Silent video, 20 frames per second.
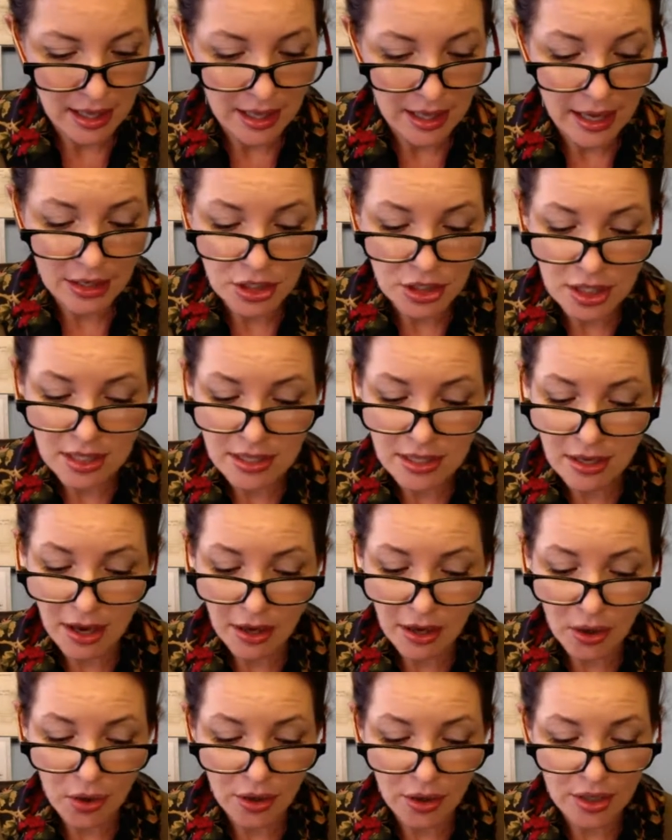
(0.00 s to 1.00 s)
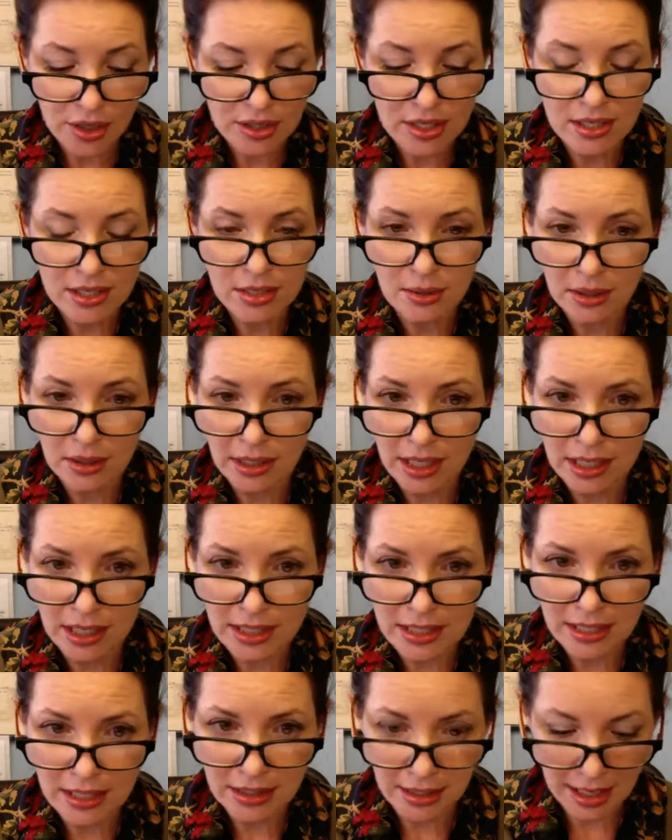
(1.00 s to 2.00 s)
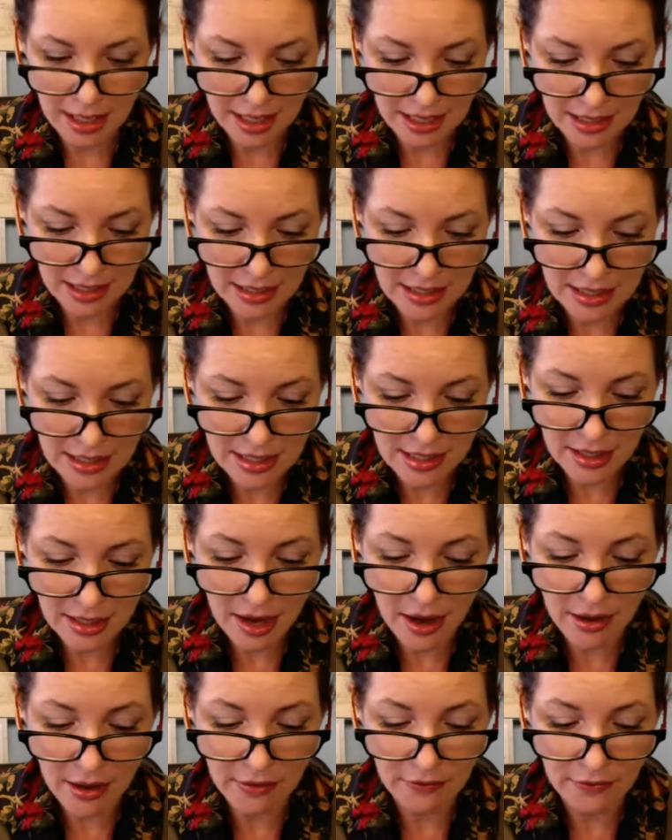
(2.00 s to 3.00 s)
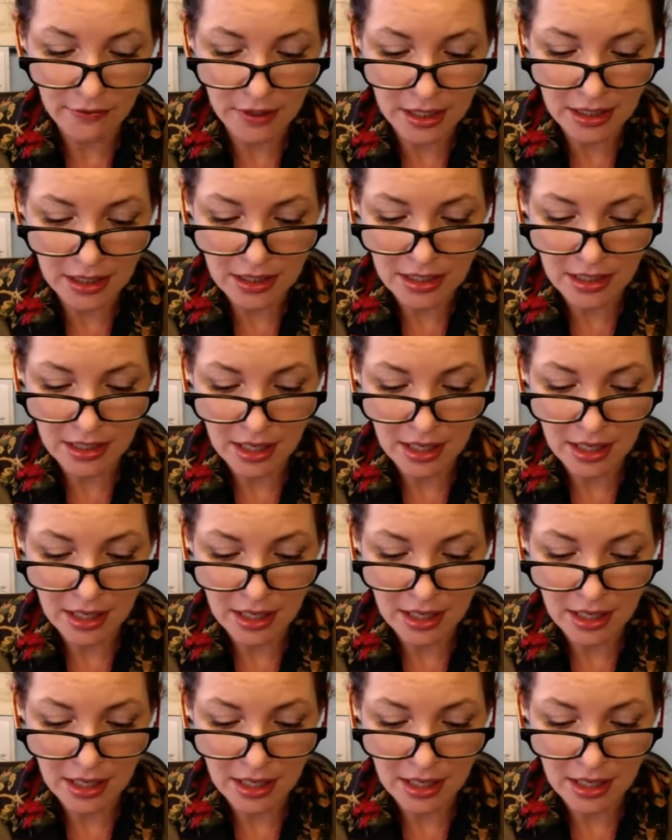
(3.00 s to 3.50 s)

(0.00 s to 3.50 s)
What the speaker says: She's taught courses related to land, conflict